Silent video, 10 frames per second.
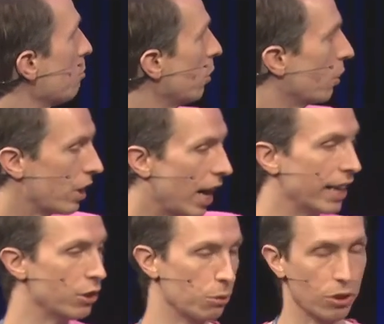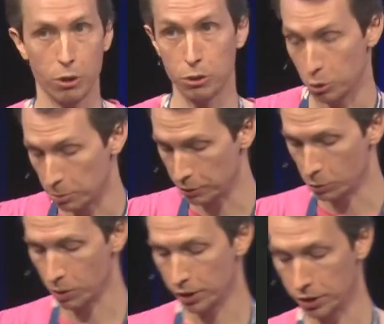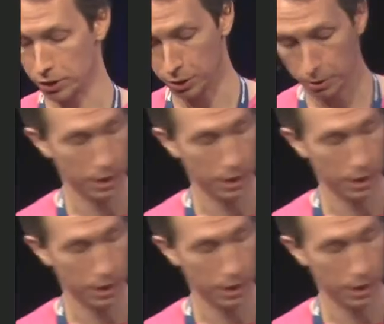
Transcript: plug that into a node group if we wanted to.